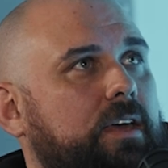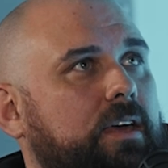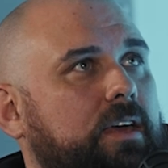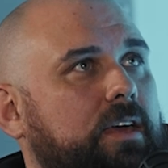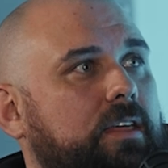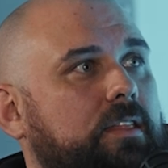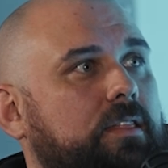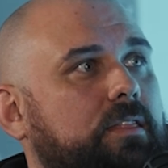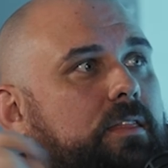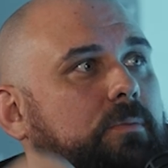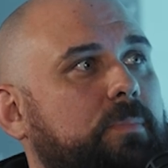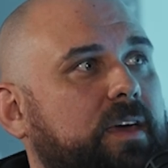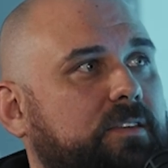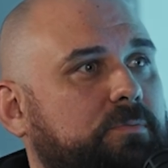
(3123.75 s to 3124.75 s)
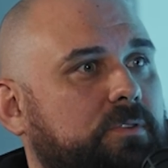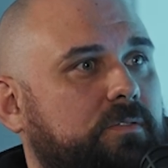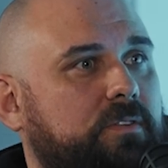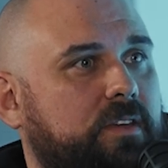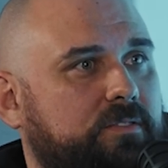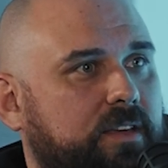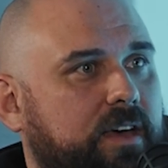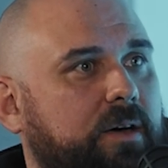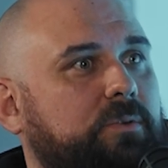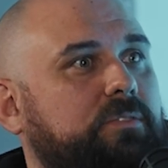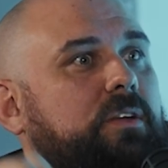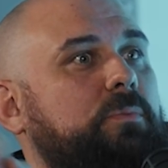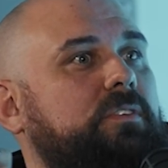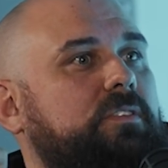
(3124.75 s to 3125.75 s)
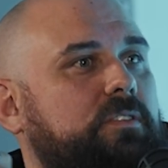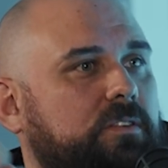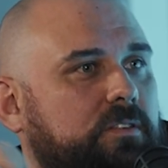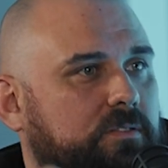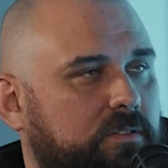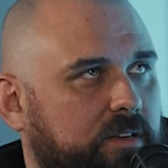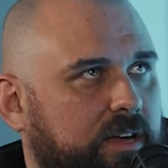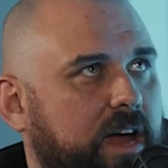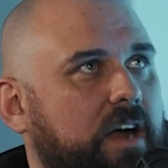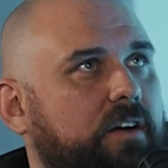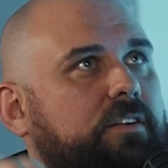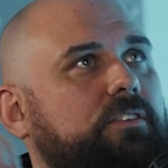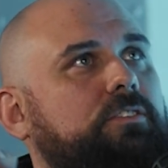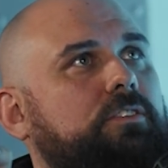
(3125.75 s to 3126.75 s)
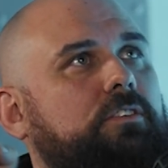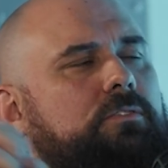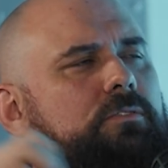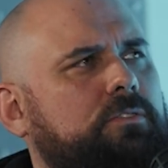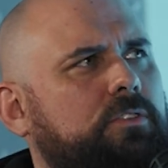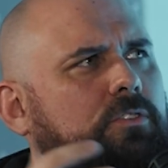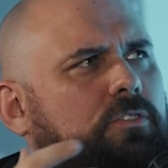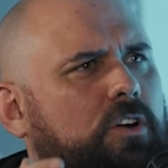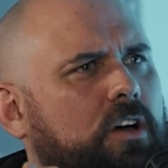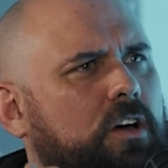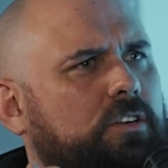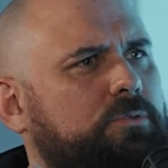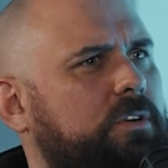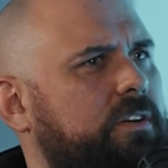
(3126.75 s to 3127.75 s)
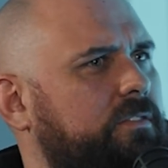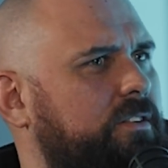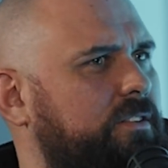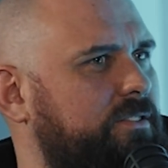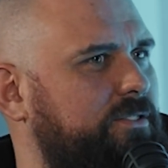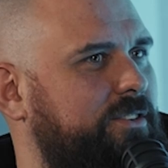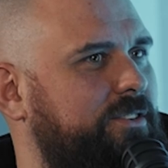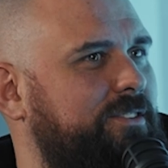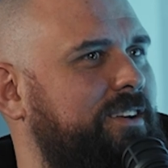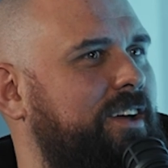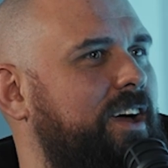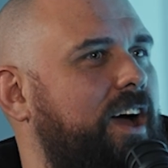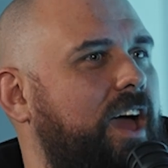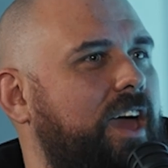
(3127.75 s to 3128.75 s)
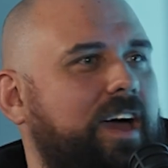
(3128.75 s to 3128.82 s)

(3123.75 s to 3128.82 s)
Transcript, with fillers: in the basement of his house, then went to the garage or the garage, whatever it is here. Garage.